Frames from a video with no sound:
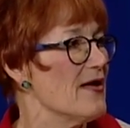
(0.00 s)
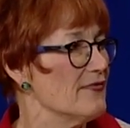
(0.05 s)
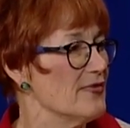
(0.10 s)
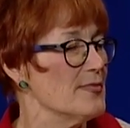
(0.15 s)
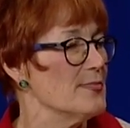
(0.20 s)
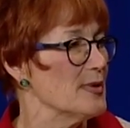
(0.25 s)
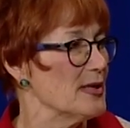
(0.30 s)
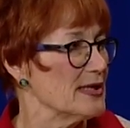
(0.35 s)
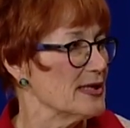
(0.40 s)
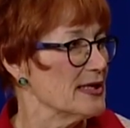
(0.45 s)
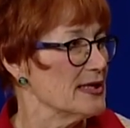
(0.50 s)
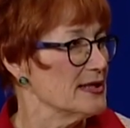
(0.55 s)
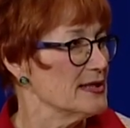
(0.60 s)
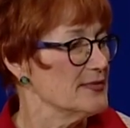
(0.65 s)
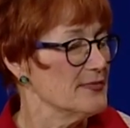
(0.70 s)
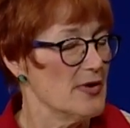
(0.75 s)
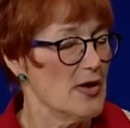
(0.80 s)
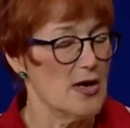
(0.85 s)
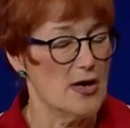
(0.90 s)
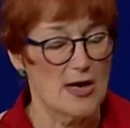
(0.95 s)
Everybody,
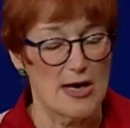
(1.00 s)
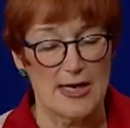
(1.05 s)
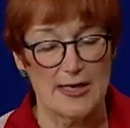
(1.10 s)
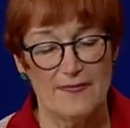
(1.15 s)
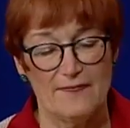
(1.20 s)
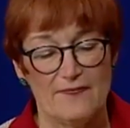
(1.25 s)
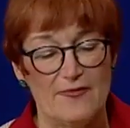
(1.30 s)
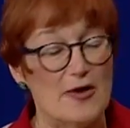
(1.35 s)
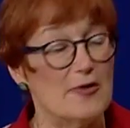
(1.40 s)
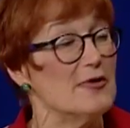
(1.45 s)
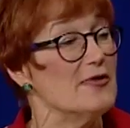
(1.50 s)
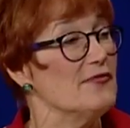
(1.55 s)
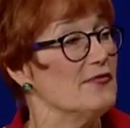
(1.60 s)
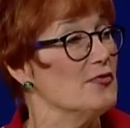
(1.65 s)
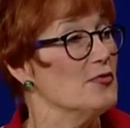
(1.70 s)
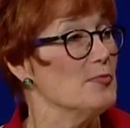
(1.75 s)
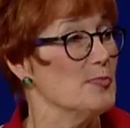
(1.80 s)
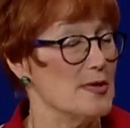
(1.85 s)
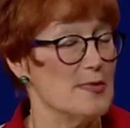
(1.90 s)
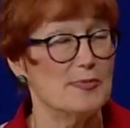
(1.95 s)
all right? Very
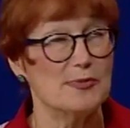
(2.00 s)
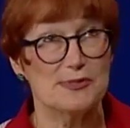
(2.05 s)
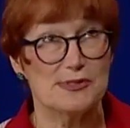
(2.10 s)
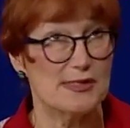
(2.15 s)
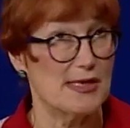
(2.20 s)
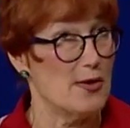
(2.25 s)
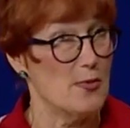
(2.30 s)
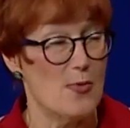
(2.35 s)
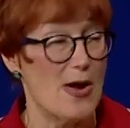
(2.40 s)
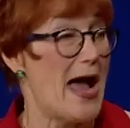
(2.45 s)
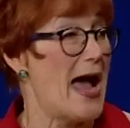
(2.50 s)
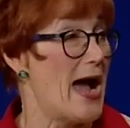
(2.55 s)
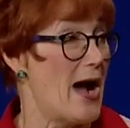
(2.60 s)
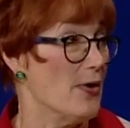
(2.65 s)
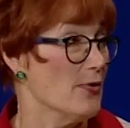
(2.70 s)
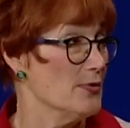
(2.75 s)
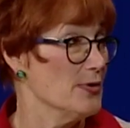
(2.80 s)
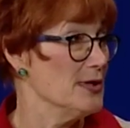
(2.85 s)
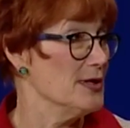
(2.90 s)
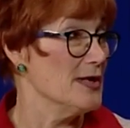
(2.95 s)
few people say,
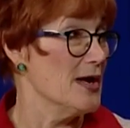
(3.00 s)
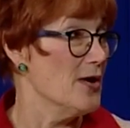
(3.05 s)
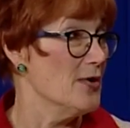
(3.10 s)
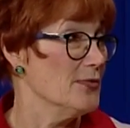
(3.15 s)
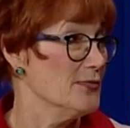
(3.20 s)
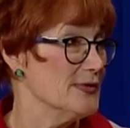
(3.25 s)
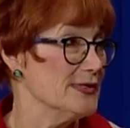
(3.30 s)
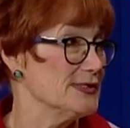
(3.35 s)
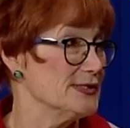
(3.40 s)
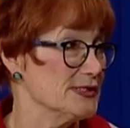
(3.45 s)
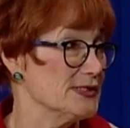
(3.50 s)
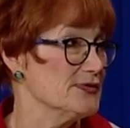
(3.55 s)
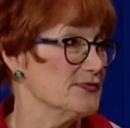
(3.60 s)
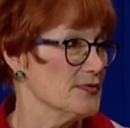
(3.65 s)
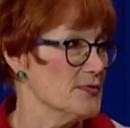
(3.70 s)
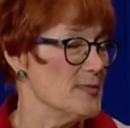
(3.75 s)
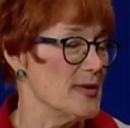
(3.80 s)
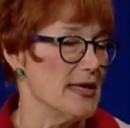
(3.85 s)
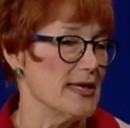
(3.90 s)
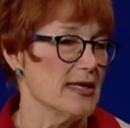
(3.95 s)
wow, you know, this is
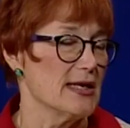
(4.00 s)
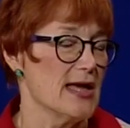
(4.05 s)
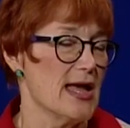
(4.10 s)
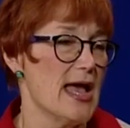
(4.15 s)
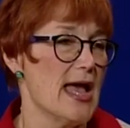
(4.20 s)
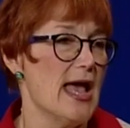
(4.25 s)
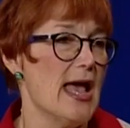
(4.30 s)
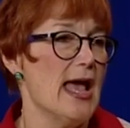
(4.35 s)
for me.